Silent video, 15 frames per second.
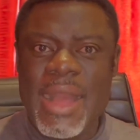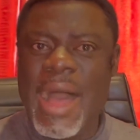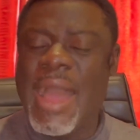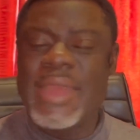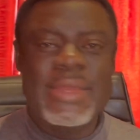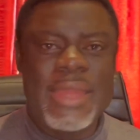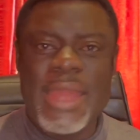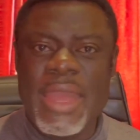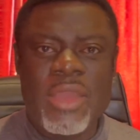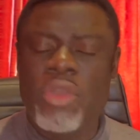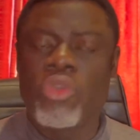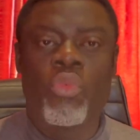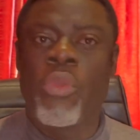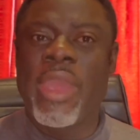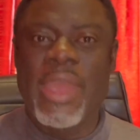INEC,
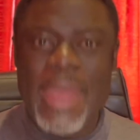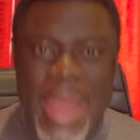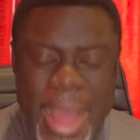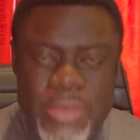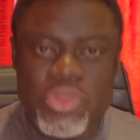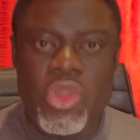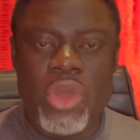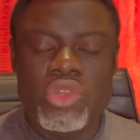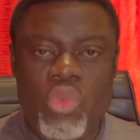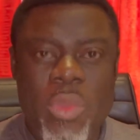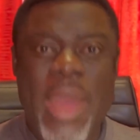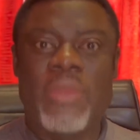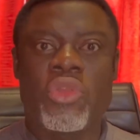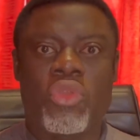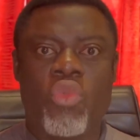we cannot,
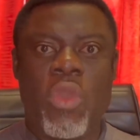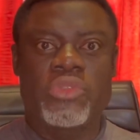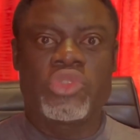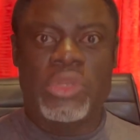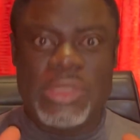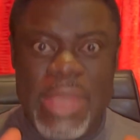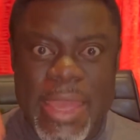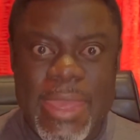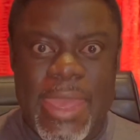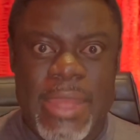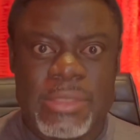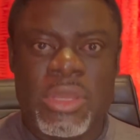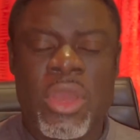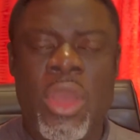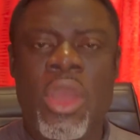we are not going to take
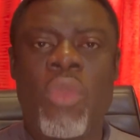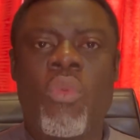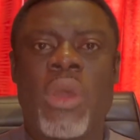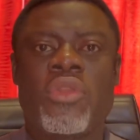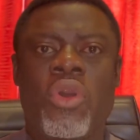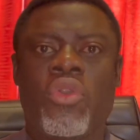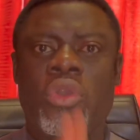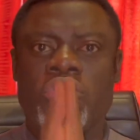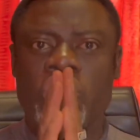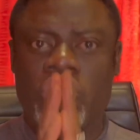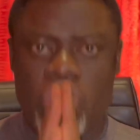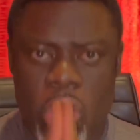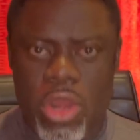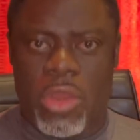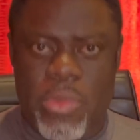it, we're not going to
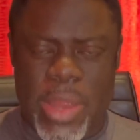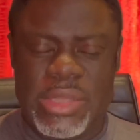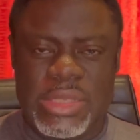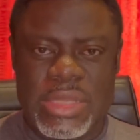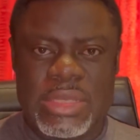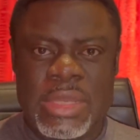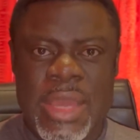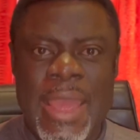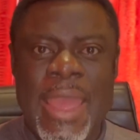tolerate it.